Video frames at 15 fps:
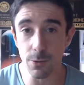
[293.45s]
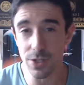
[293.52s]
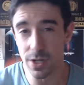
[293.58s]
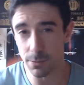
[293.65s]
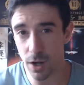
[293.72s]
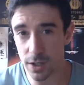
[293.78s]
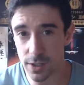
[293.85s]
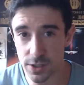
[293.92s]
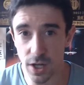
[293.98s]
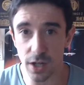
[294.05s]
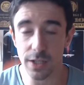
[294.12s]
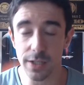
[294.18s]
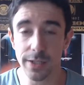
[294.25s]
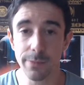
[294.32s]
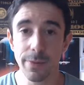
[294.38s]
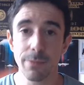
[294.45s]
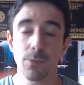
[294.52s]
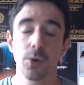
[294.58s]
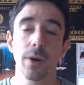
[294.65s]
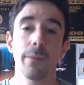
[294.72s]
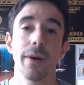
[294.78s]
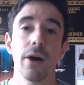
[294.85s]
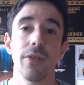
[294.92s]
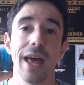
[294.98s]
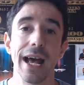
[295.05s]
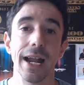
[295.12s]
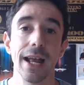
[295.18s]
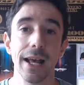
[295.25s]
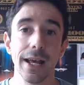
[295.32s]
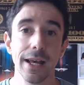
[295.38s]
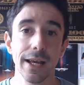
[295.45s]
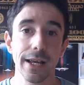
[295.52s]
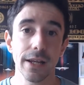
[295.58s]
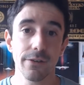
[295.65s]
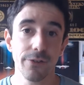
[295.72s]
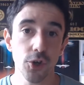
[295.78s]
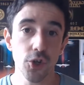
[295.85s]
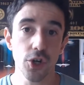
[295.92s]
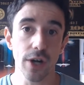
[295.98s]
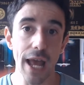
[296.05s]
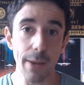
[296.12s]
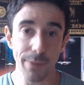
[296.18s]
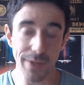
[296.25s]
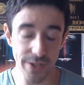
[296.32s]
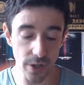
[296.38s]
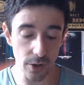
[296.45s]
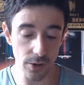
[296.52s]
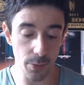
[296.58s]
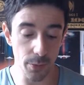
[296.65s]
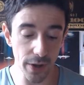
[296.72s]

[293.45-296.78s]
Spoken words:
which I'm going to talk a little bit more about that in future episodes.